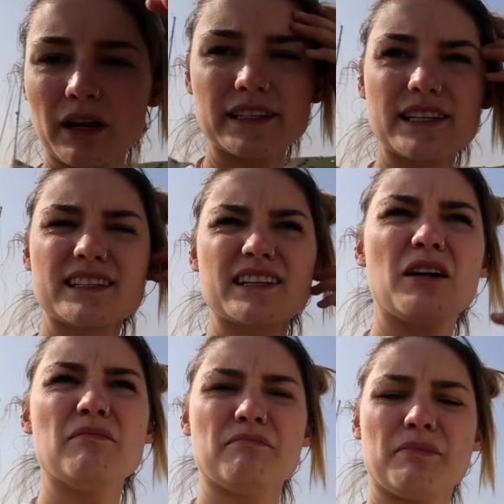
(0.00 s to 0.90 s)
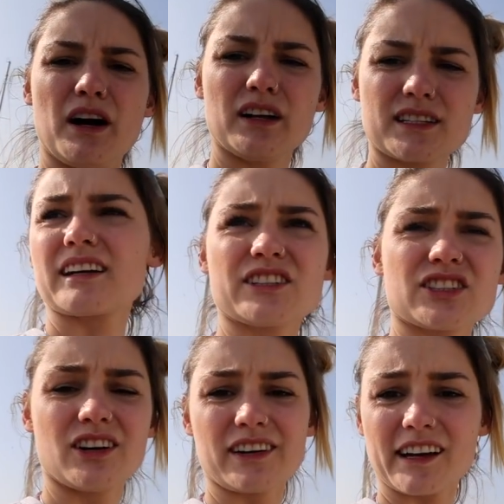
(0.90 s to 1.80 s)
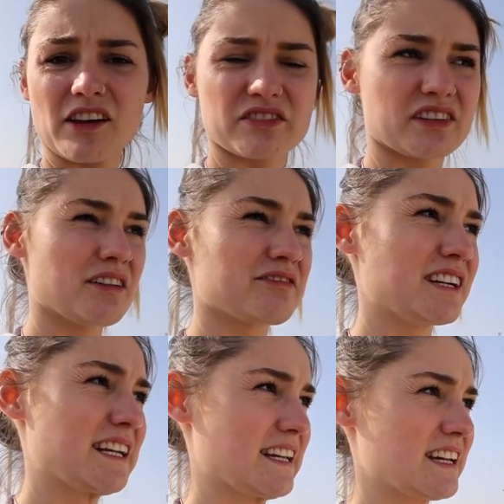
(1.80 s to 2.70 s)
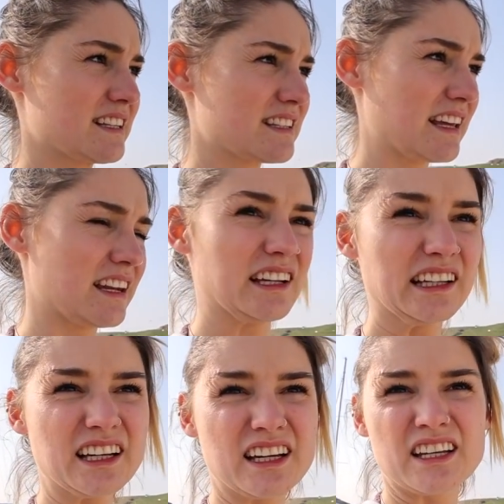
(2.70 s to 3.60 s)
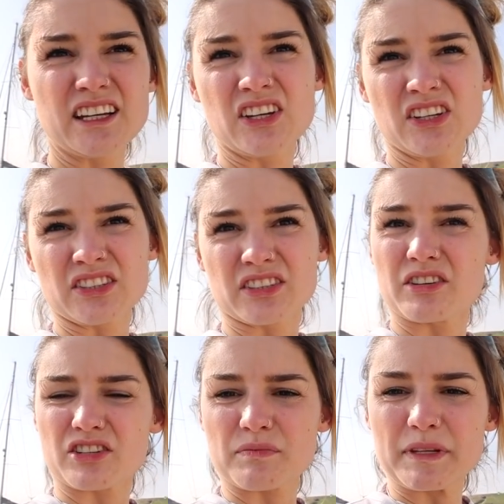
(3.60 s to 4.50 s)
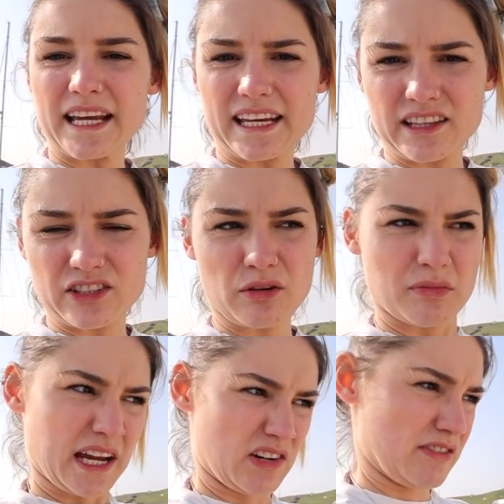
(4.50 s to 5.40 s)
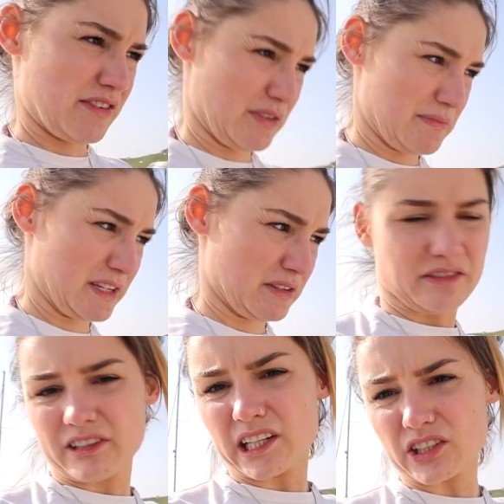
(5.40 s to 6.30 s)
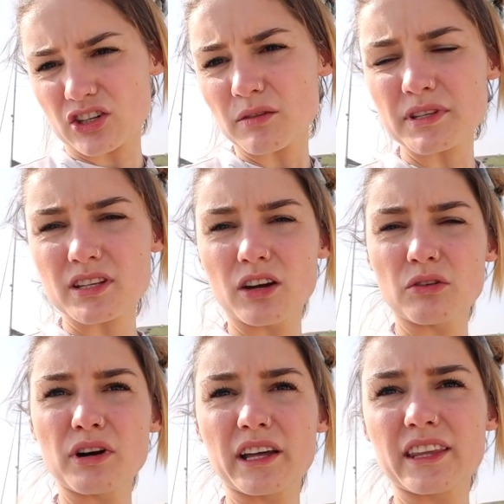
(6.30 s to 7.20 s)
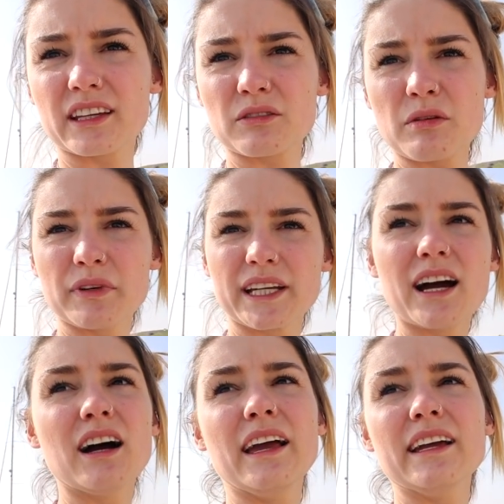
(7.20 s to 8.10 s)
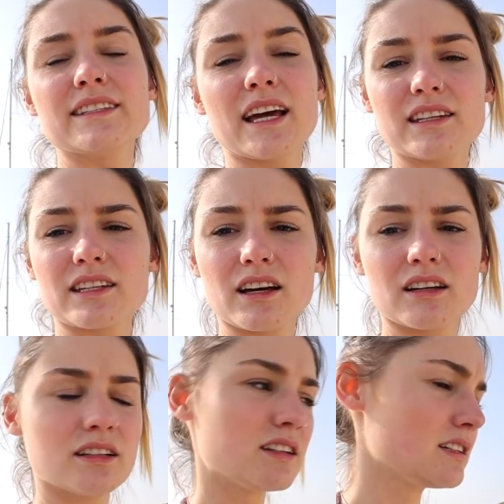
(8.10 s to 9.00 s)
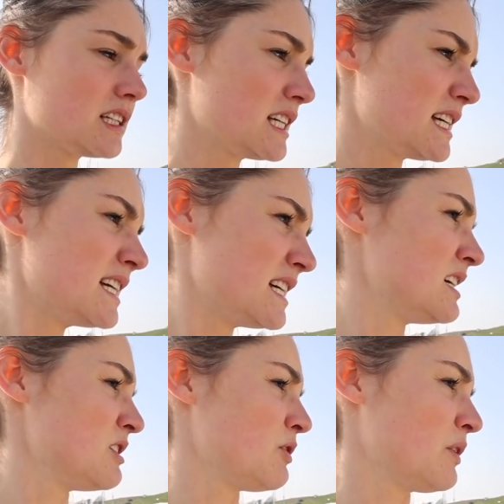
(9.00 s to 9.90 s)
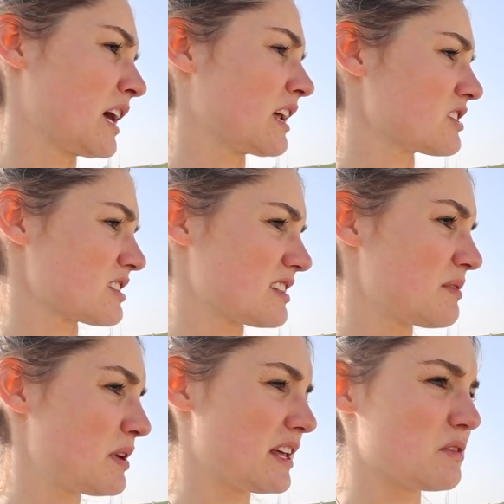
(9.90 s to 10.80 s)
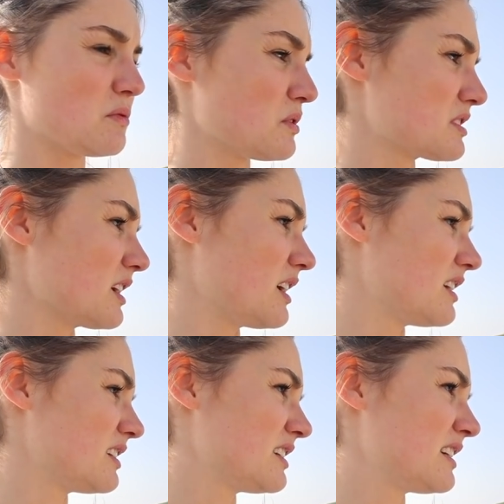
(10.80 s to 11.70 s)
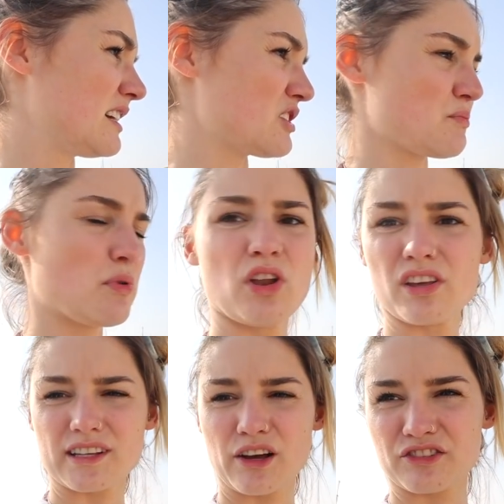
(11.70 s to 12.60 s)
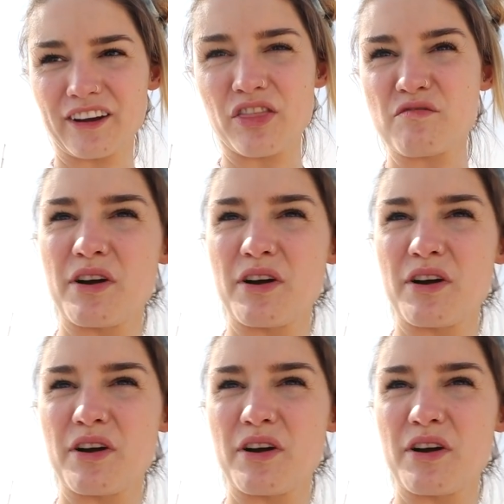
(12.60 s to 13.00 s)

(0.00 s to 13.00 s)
I did some, but I just can't get close enough really, and I want to just be taking the top layer off. I want to be doing a really good job, so I think when we get a tender we're going to just put it in the water and just pull ourselves around the